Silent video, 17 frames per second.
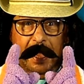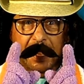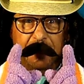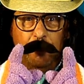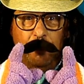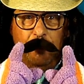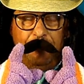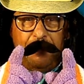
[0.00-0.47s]

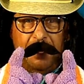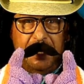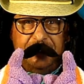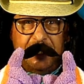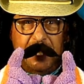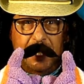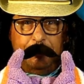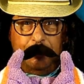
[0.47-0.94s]
And your
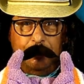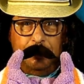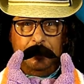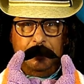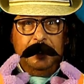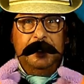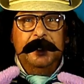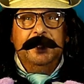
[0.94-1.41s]
friends,
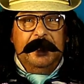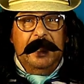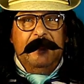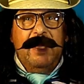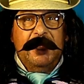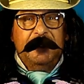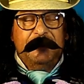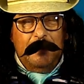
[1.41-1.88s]
Abdul,
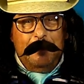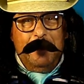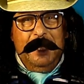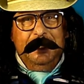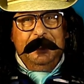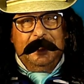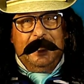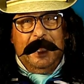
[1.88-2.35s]
they've asked for
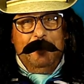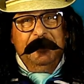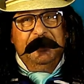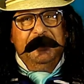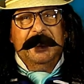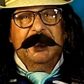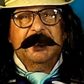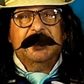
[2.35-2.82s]
me to come
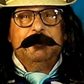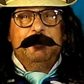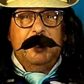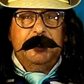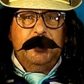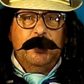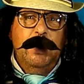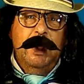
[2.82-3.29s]
and sing a
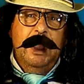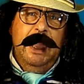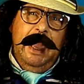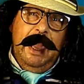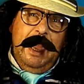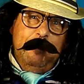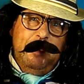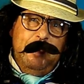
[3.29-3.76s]
special
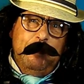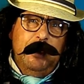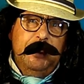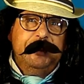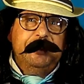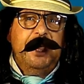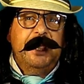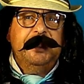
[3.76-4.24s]
Happy
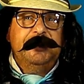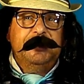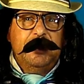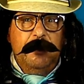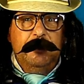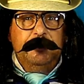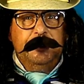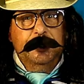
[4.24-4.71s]
Birthday
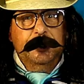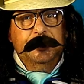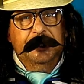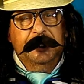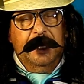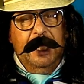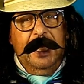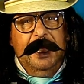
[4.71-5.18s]
song to you
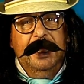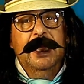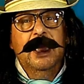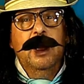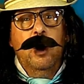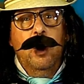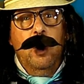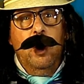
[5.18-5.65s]
today
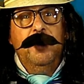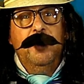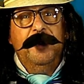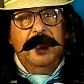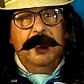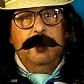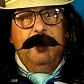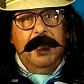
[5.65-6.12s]

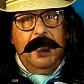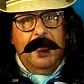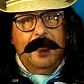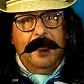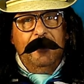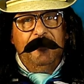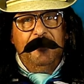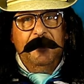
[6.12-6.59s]
on their
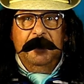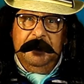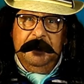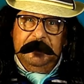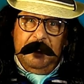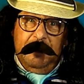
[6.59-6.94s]
behalf.